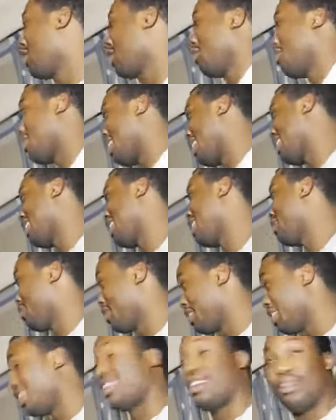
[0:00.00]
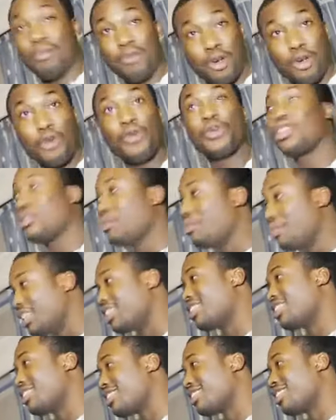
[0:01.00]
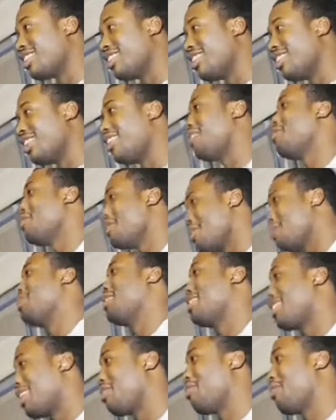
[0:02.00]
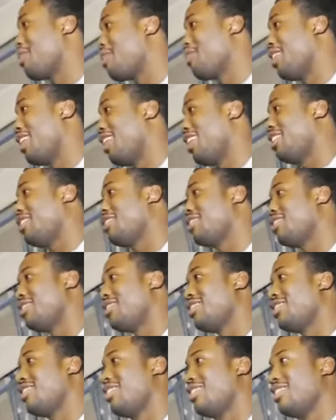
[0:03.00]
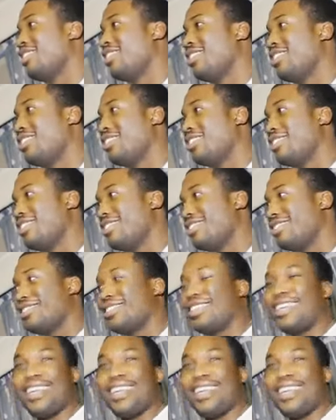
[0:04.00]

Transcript: going to Miami and I'm cool with them bitches, what I'm gonna say, P-Mine? I'm gonna let them hold my wheels.